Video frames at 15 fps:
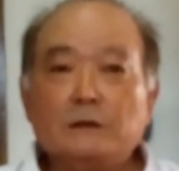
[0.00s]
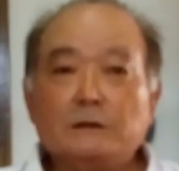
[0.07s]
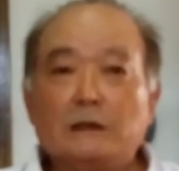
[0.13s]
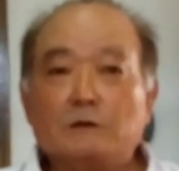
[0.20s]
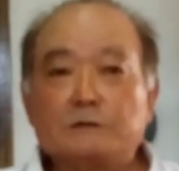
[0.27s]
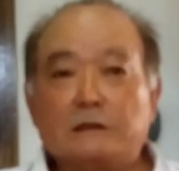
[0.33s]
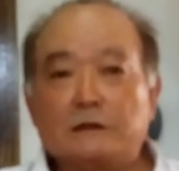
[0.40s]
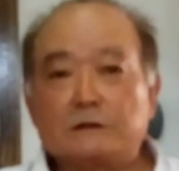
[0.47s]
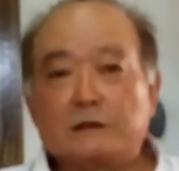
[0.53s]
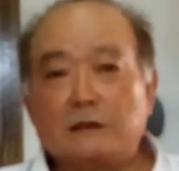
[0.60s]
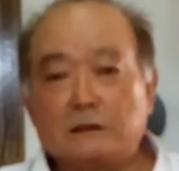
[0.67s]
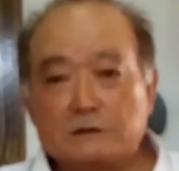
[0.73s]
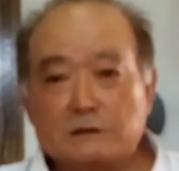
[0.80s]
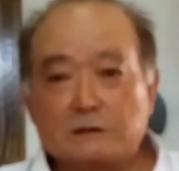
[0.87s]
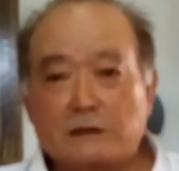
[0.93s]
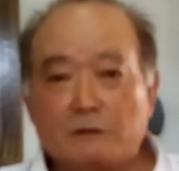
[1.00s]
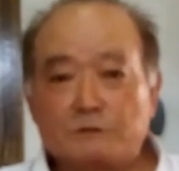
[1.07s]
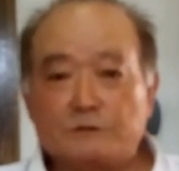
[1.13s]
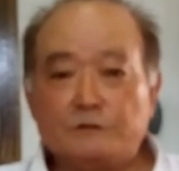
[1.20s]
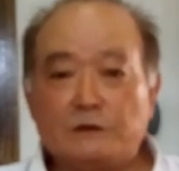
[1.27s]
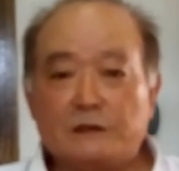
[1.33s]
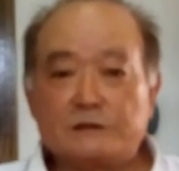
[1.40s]
Then I came
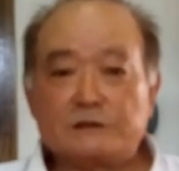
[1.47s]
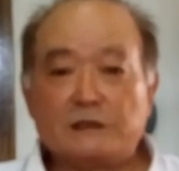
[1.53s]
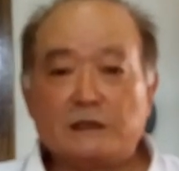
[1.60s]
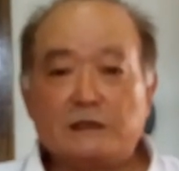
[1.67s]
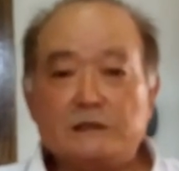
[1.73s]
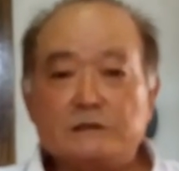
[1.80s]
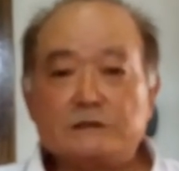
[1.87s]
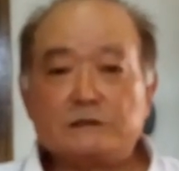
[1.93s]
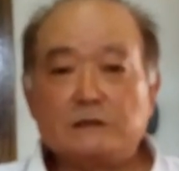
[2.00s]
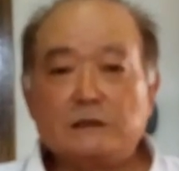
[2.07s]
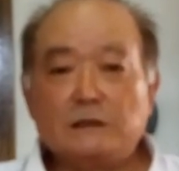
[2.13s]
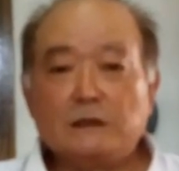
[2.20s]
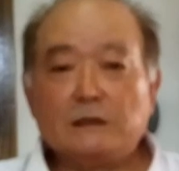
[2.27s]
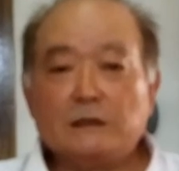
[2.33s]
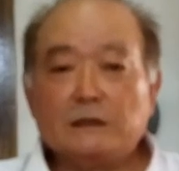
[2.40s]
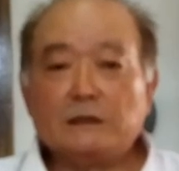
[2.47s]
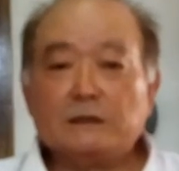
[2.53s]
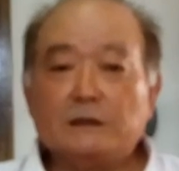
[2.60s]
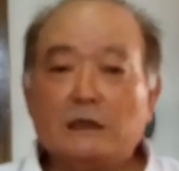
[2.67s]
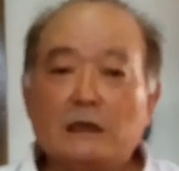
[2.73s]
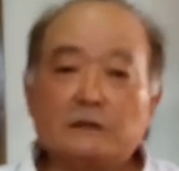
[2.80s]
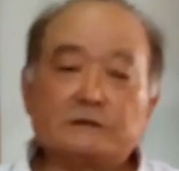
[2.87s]
to the United States.
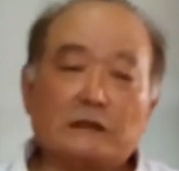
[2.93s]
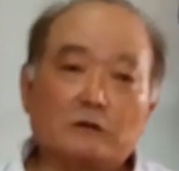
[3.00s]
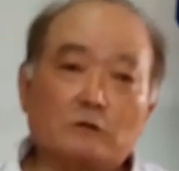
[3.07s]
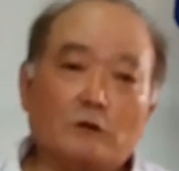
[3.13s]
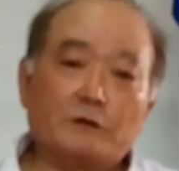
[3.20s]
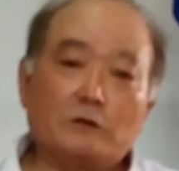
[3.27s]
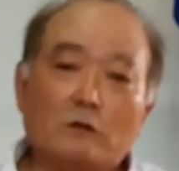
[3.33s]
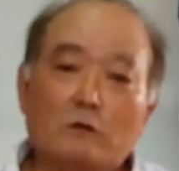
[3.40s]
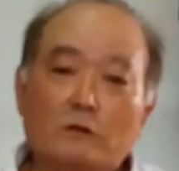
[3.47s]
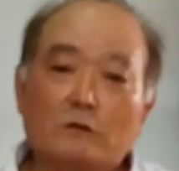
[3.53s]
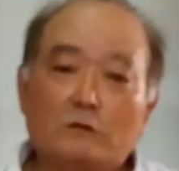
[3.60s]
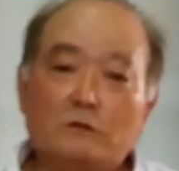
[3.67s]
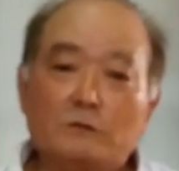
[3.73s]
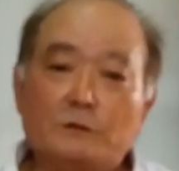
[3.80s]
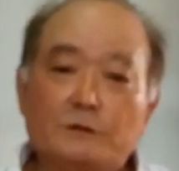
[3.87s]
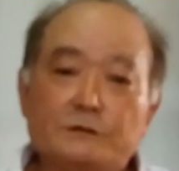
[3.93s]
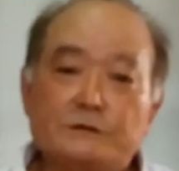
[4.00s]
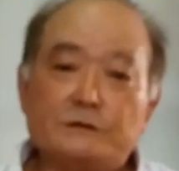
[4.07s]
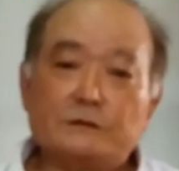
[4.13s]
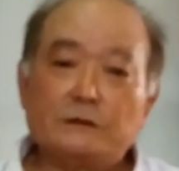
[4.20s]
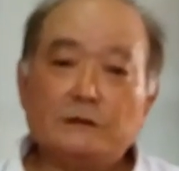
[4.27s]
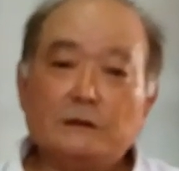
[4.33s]
Then I started going all over.
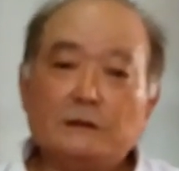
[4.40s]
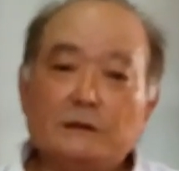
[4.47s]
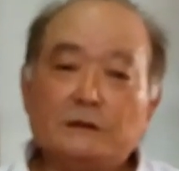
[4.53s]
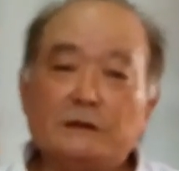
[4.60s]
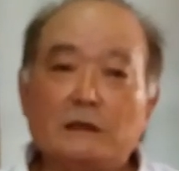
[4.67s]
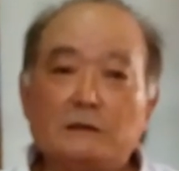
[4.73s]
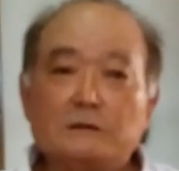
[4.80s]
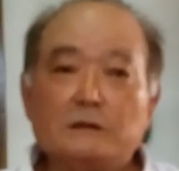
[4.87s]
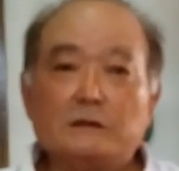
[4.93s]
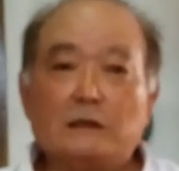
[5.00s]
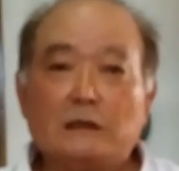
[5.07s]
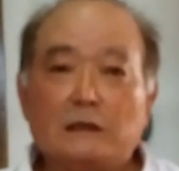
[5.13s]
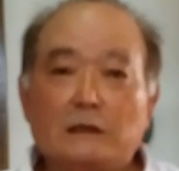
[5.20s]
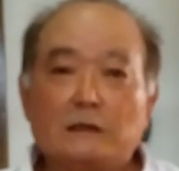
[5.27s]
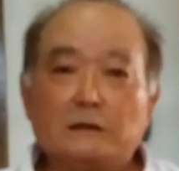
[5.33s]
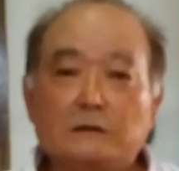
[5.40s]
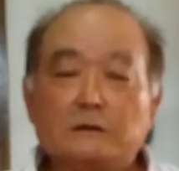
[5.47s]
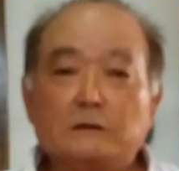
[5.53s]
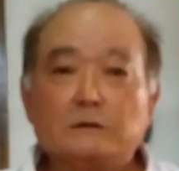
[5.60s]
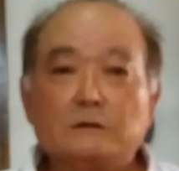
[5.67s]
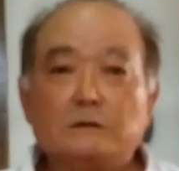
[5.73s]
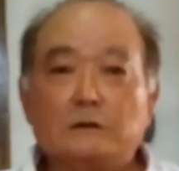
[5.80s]
Then
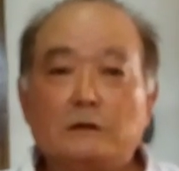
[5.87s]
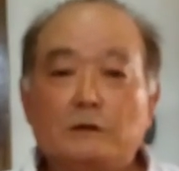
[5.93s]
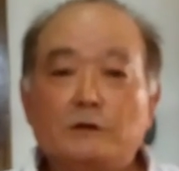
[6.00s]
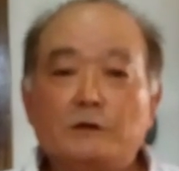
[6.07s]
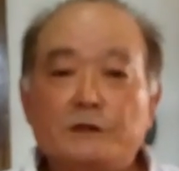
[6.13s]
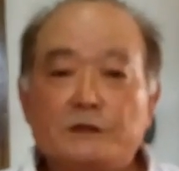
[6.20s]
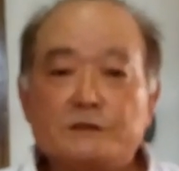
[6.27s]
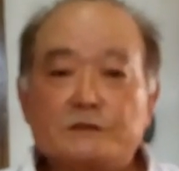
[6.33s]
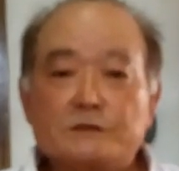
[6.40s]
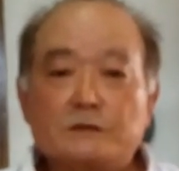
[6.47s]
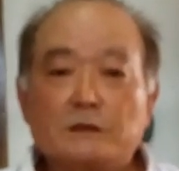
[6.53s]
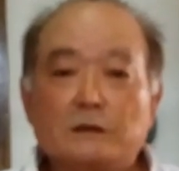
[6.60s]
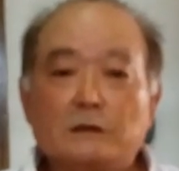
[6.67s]
Ernest